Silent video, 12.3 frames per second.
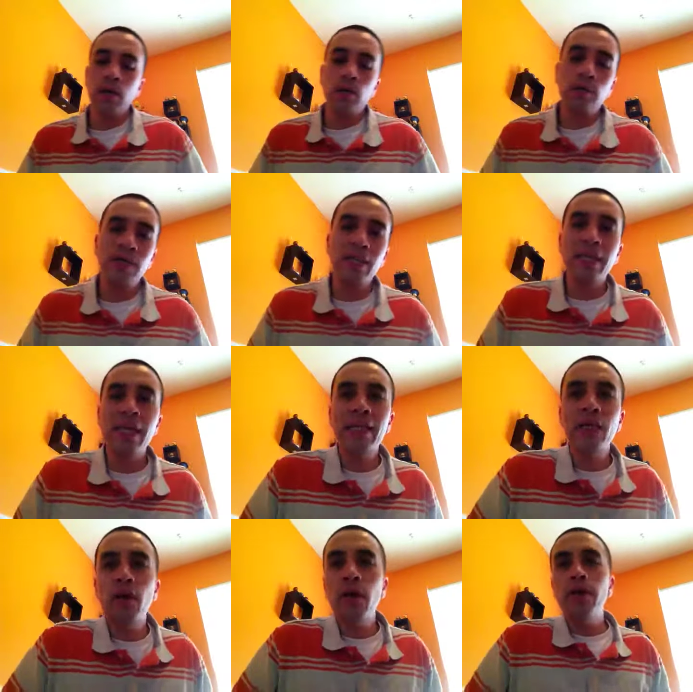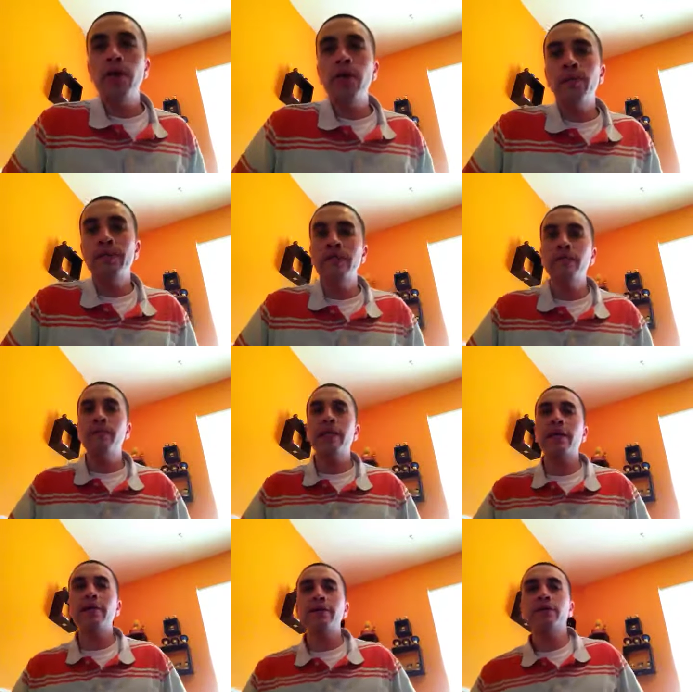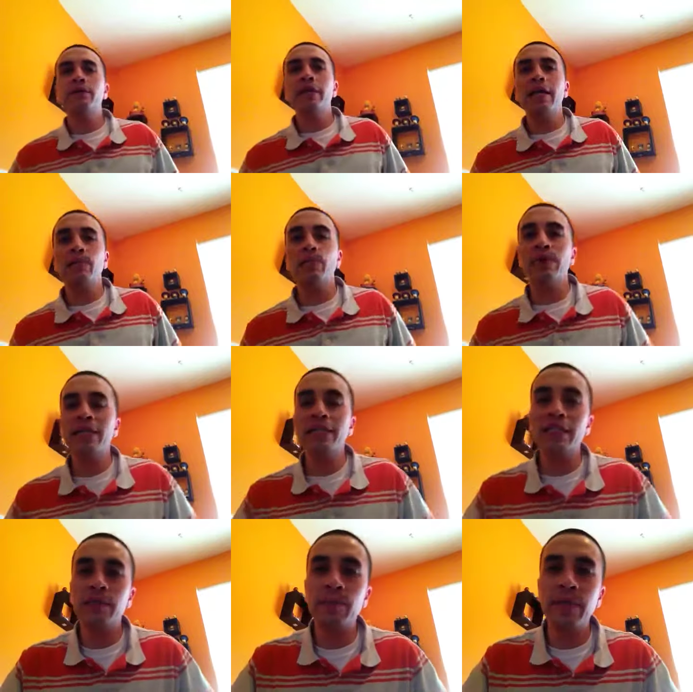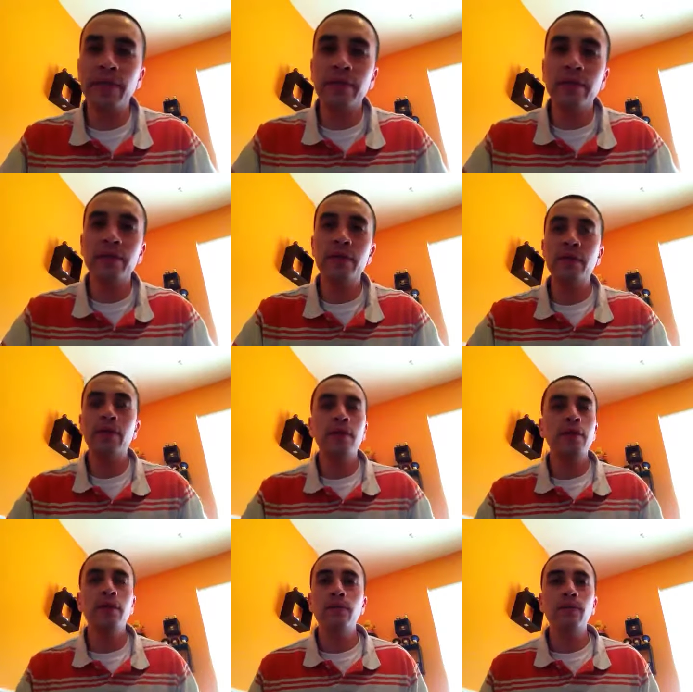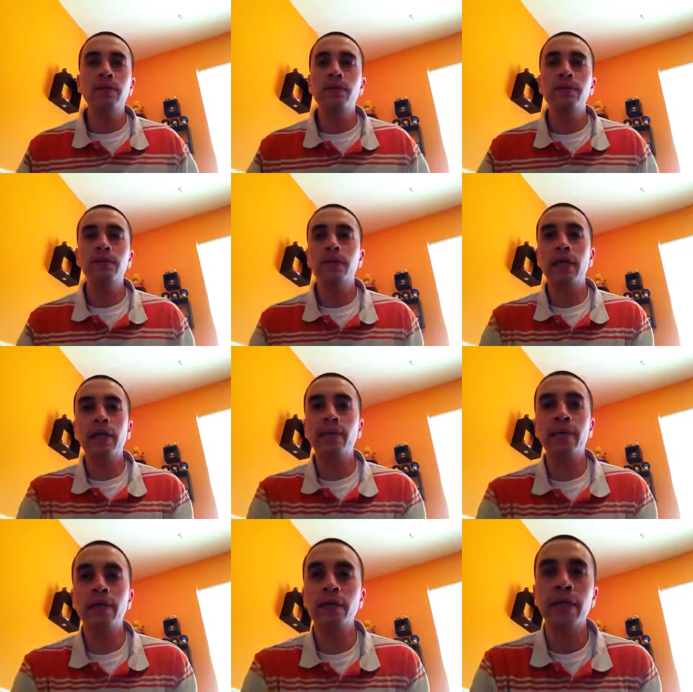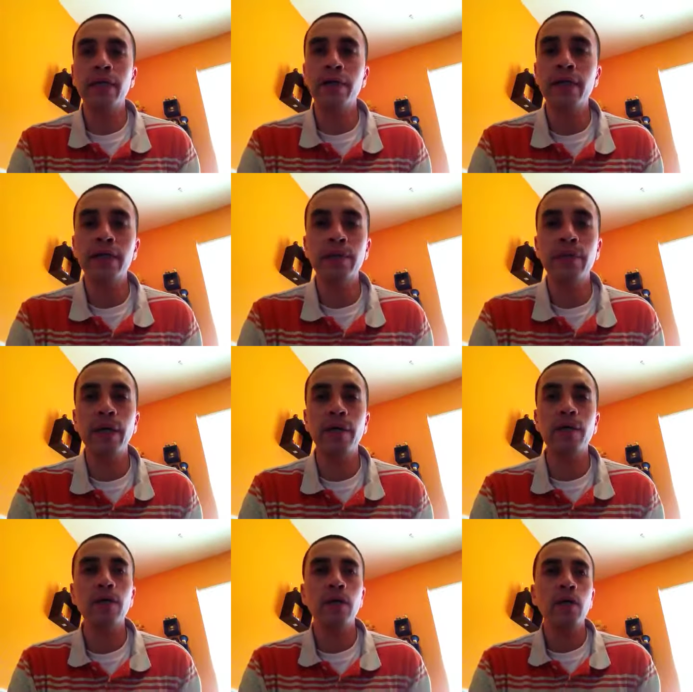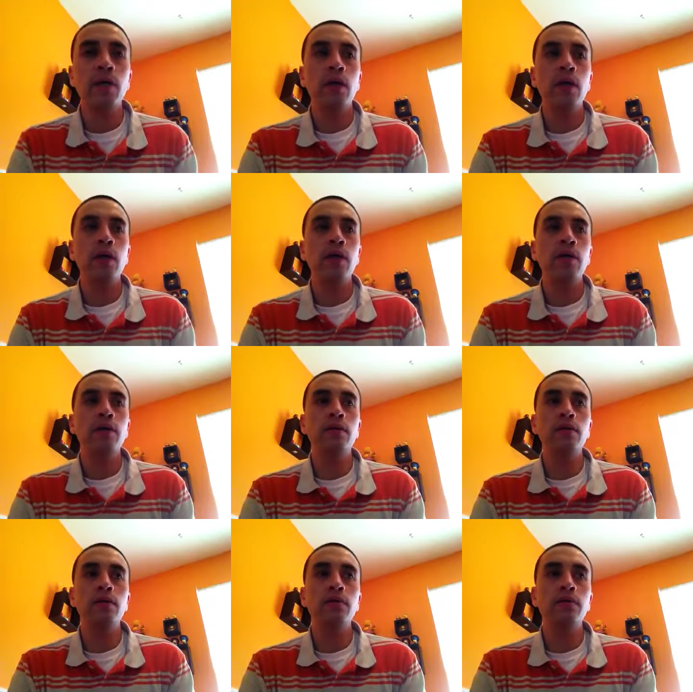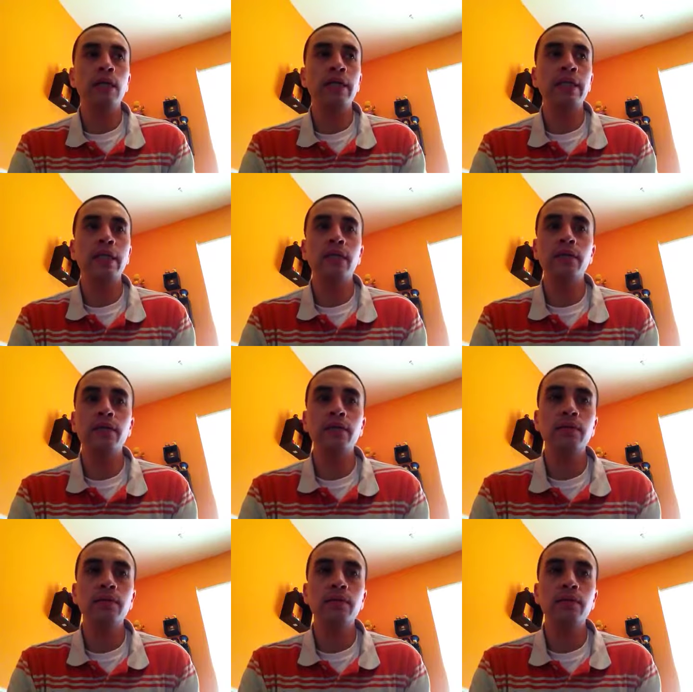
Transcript: With that, there are going to be some characters like Britney Spears, which I really could care less about. I think